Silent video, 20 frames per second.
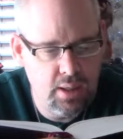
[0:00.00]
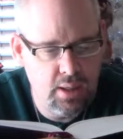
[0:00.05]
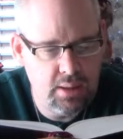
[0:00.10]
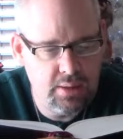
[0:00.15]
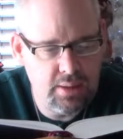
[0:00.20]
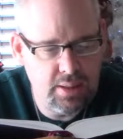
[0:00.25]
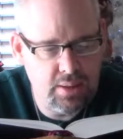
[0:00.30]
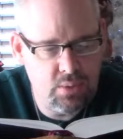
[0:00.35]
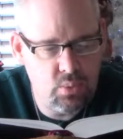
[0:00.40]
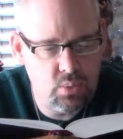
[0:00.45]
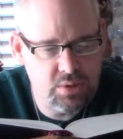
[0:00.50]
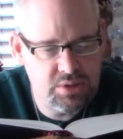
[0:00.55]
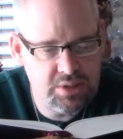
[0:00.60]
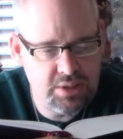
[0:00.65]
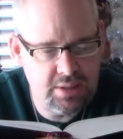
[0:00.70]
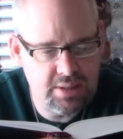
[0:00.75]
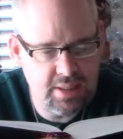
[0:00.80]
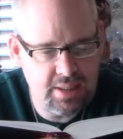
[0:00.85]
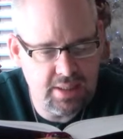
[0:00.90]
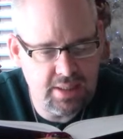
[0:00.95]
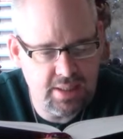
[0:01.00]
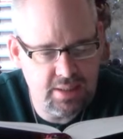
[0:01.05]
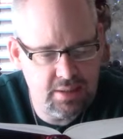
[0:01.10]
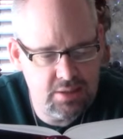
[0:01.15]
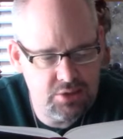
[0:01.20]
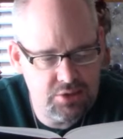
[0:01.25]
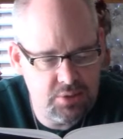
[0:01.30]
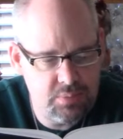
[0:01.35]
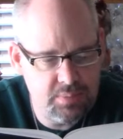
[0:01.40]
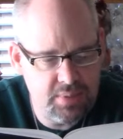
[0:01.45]
Not wishing that any
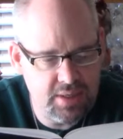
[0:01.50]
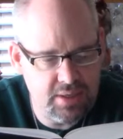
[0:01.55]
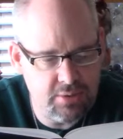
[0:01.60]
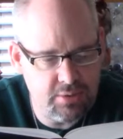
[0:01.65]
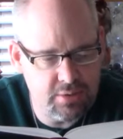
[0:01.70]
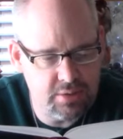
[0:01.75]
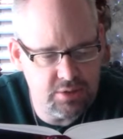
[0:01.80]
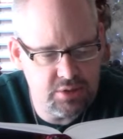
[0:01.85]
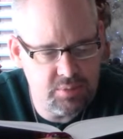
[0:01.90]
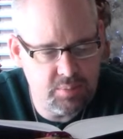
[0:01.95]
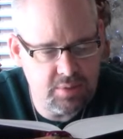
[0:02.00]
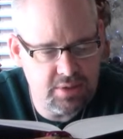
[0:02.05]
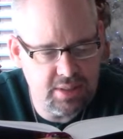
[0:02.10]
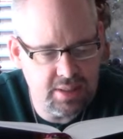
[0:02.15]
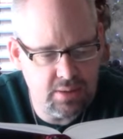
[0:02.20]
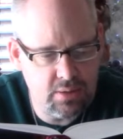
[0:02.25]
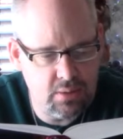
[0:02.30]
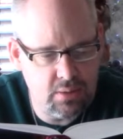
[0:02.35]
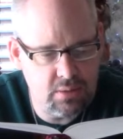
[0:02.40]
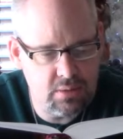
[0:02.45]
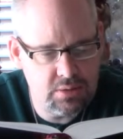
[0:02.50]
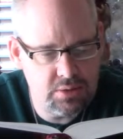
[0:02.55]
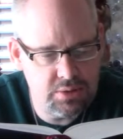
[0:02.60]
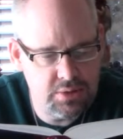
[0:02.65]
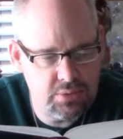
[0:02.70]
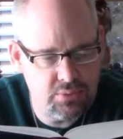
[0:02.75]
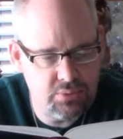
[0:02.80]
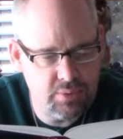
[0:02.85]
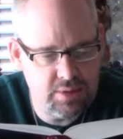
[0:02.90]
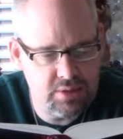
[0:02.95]
should perish, but that all
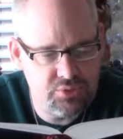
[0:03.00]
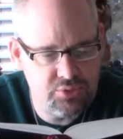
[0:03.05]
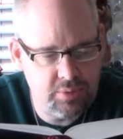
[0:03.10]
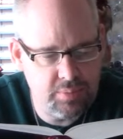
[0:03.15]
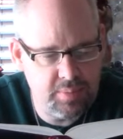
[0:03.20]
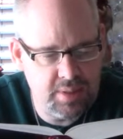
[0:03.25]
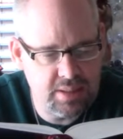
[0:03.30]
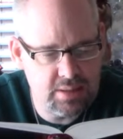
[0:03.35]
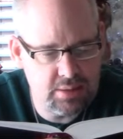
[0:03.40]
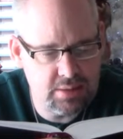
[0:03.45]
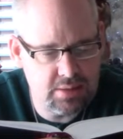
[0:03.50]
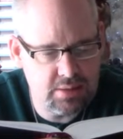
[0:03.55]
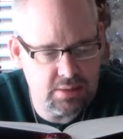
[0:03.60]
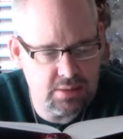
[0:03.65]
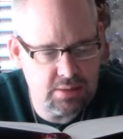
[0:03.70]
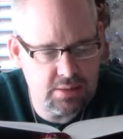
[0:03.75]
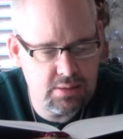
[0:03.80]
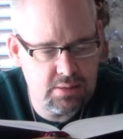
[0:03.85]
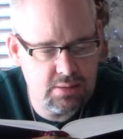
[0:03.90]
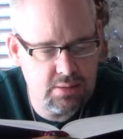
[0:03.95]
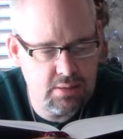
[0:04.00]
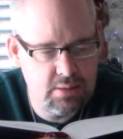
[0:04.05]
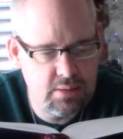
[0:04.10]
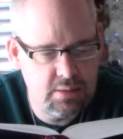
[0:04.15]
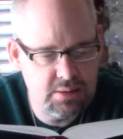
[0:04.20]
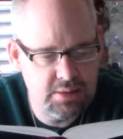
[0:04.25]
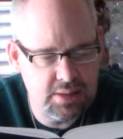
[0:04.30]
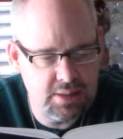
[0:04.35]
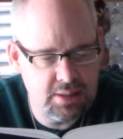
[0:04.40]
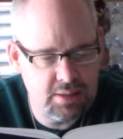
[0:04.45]
should reach repentance.
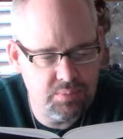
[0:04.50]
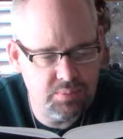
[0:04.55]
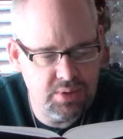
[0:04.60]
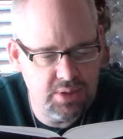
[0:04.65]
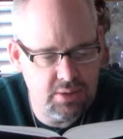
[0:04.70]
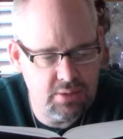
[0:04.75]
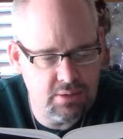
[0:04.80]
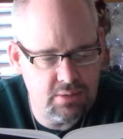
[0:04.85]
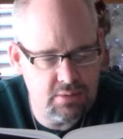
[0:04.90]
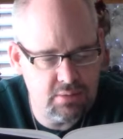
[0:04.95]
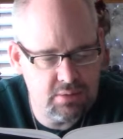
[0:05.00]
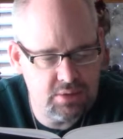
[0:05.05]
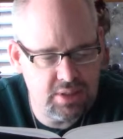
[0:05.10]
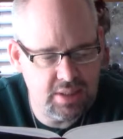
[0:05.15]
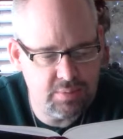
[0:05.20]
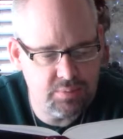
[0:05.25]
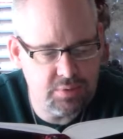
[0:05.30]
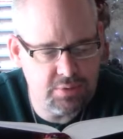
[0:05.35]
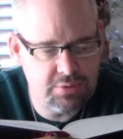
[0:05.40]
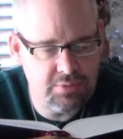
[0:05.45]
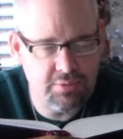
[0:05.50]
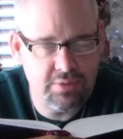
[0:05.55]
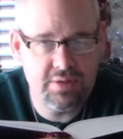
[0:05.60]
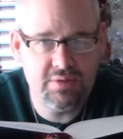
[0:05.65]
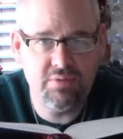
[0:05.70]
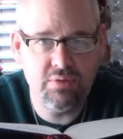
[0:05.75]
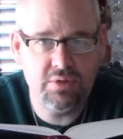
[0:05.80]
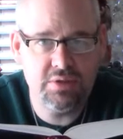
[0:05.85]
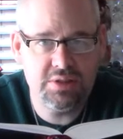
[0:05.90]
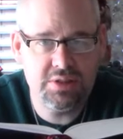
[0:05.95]
2 Peter chapter 3,
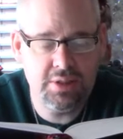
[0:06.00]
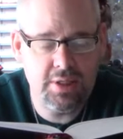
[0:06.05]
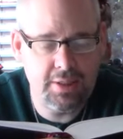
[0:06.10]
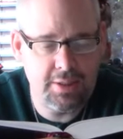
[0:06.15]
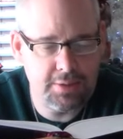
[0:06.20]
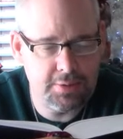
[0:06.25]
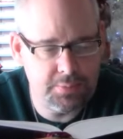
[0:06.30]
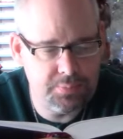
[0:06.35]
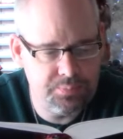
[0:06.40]
verse 9.